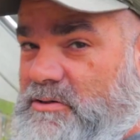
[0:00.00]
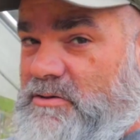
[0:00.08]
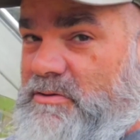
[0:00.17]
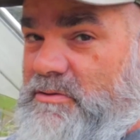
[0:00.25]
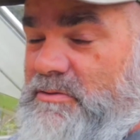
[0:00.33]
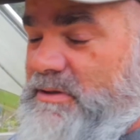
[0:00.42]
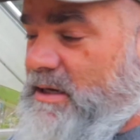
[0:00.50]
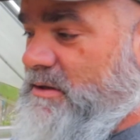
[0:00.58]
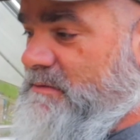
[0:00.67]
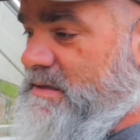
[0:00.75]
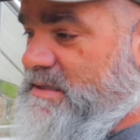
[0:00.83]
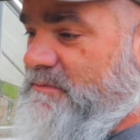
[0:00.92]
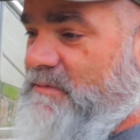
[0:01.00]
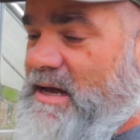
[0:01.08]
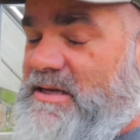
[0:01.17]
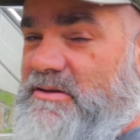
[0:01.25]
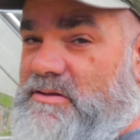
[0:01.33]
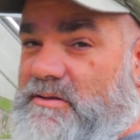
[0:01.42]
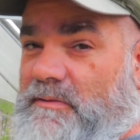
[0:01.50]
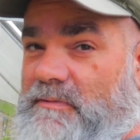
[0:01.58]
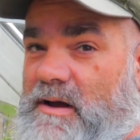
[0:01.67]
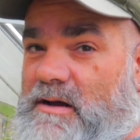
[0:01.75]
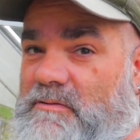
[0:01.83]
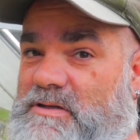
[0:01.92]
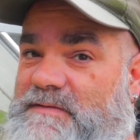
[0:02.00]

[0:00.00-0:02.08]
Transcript: Two, the other reason why I used the rock